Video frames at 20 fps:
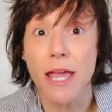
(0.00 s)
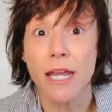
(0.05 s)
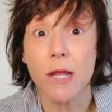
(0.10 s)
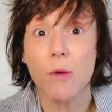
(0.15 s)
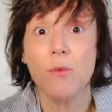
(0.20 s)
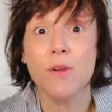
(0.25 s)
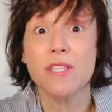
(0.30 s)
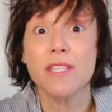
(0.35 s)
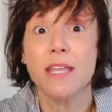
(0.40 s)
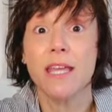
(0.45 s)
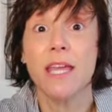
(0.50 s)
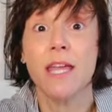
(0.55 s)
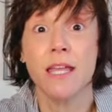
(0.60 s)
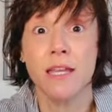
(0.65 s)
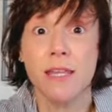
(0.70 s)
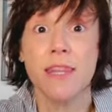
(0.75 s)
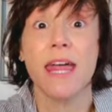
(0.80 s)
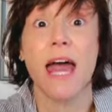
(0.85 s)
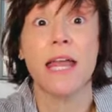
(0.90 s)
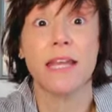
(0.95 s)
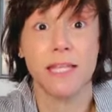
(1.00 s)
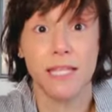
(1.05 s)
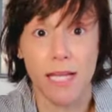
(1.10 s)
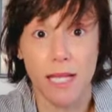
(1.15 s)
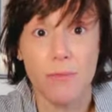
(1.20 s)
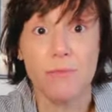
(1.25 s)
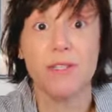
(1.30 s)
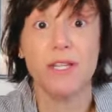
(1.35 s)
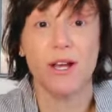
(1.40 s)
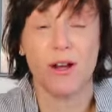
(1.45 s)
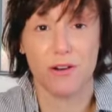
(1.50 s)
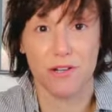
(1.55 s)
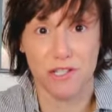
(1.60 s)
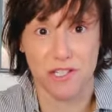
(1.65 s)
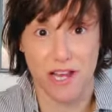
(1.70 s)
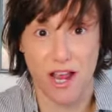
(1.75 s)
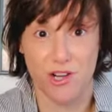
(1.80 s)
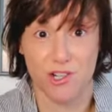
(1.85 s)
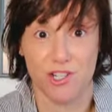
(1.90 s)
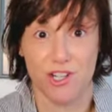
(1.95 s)
And it was in that EMDR
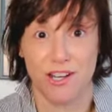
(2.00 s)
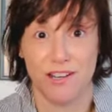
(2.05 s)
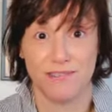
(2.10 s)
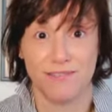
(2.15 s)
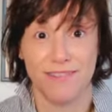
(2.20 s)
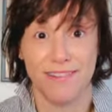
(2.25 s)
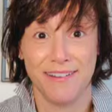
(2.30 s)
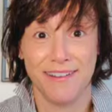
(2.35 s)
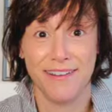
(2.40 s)
session